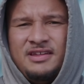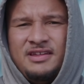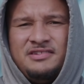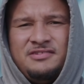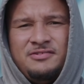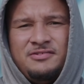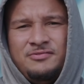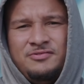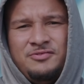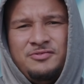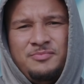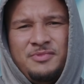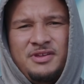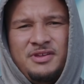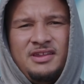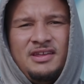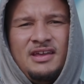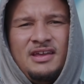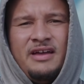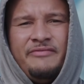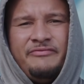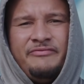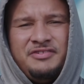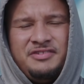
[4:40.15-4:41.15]
That's two too
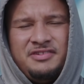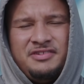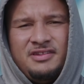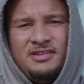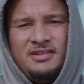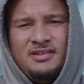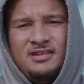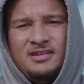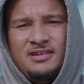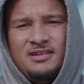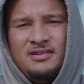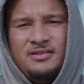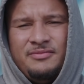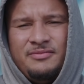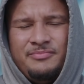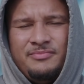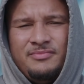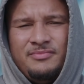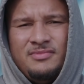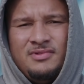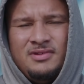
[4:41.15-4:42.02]
many, obviously. Um,